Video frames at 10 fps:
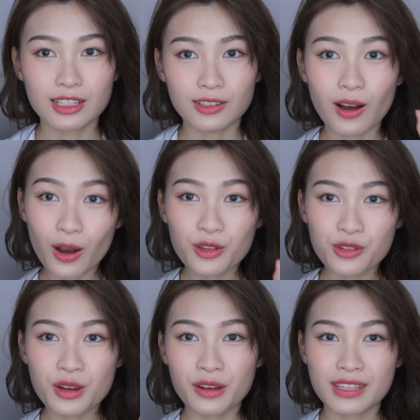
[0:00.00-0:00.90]
So all
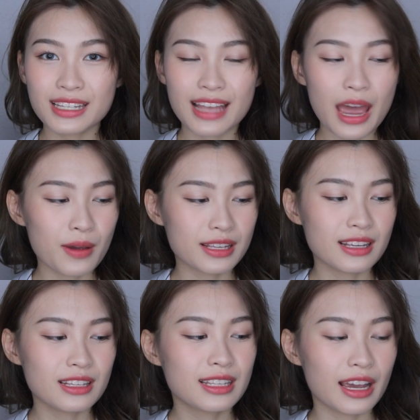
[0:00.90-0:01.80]
three of these hair
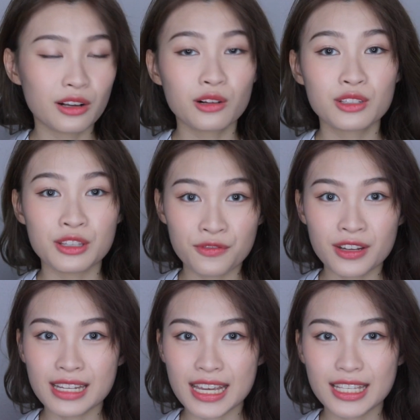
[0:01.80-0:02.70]
waxes tackles
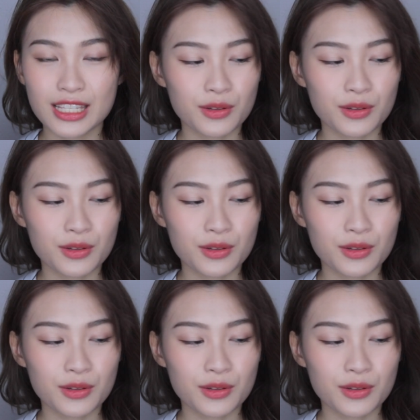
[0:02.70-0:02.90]
different needs,